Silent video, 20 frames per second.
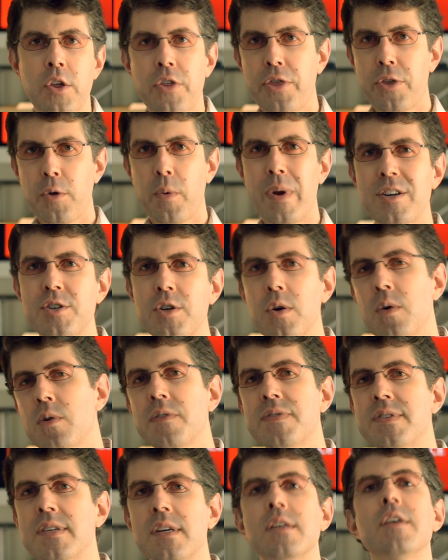The
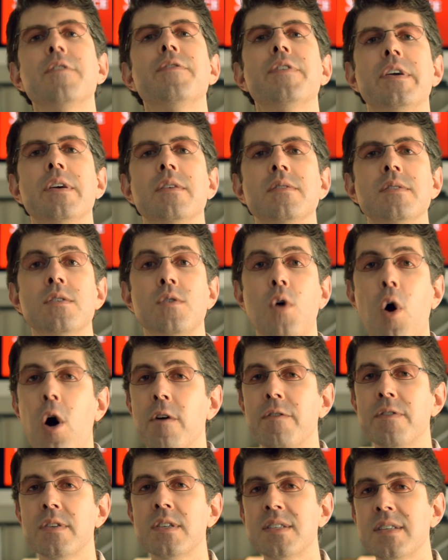threshold of significance is
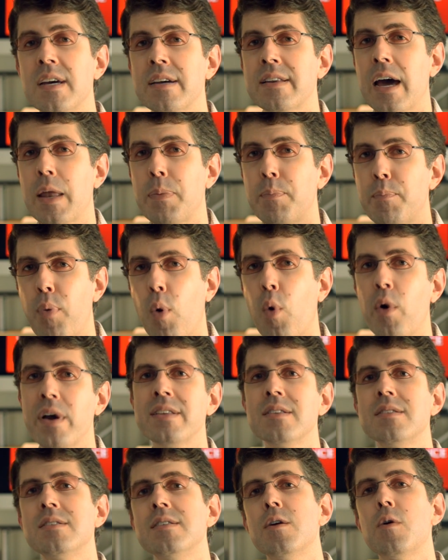often set at
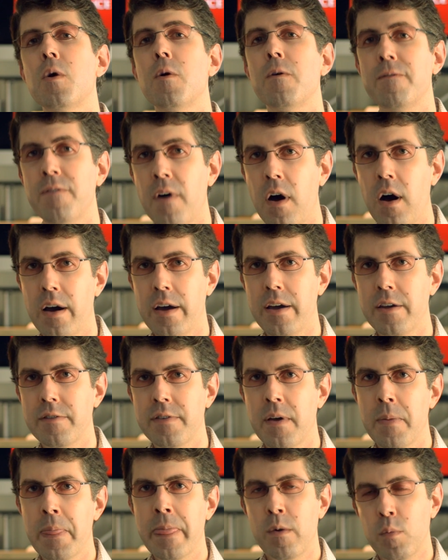
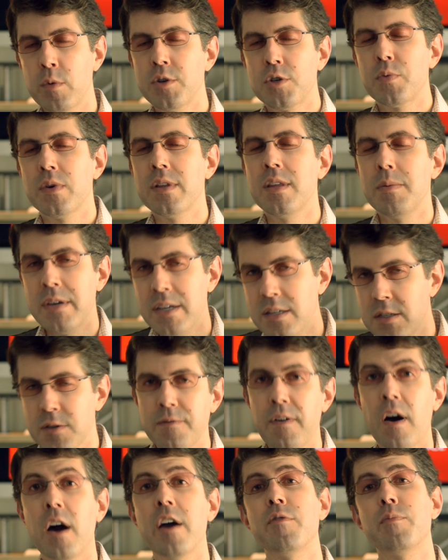0.05, which really means
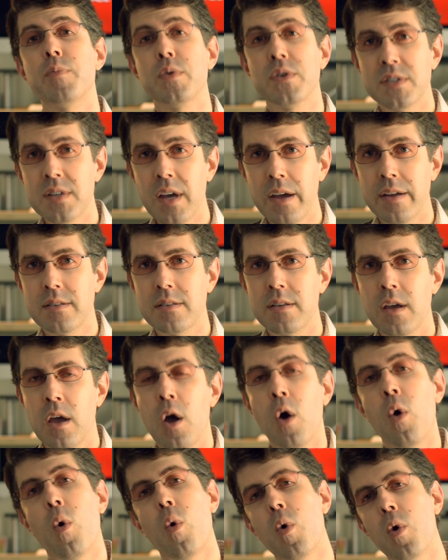5%,
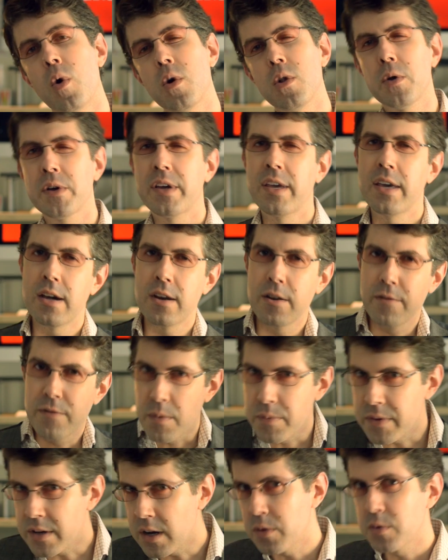or looking at it
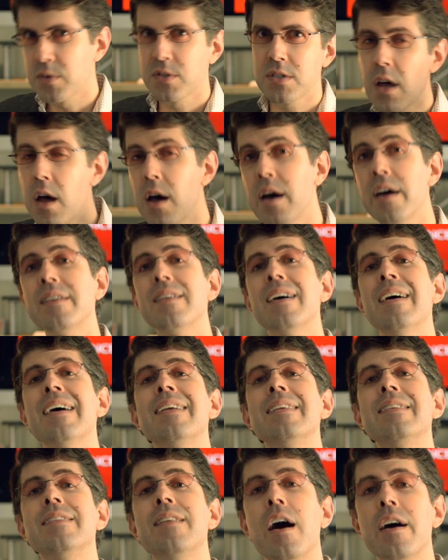from the other side,
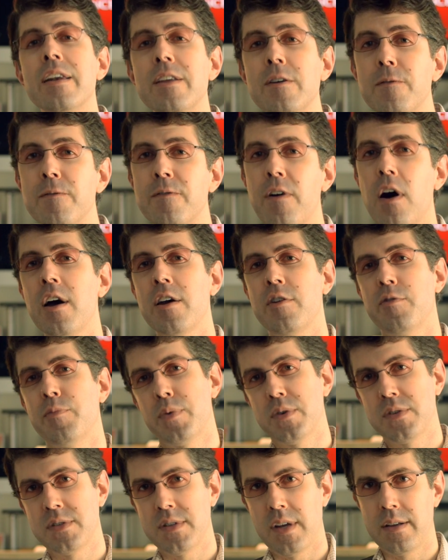
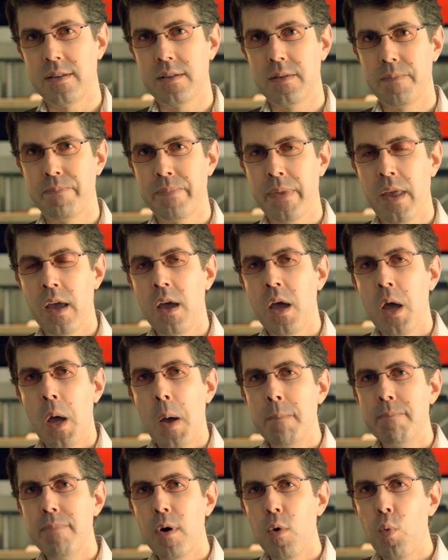95%.
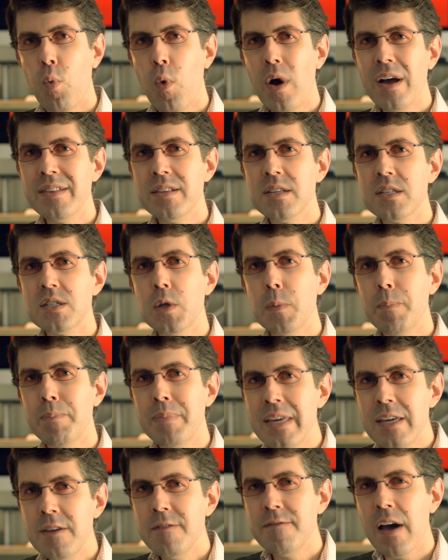But what does the
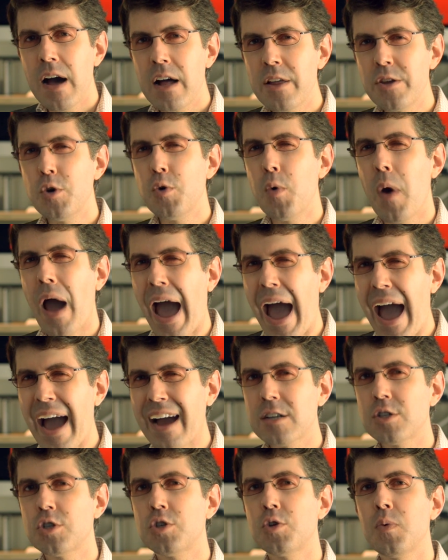p-value
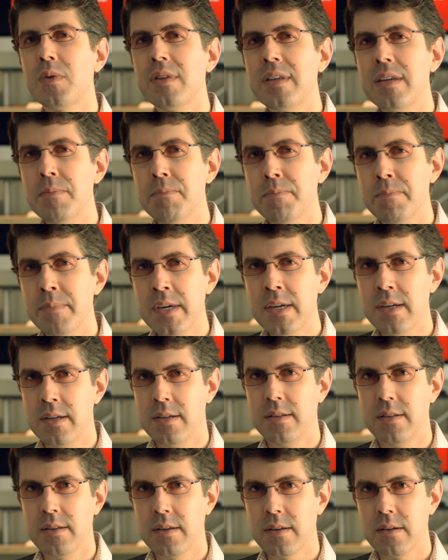actually mean?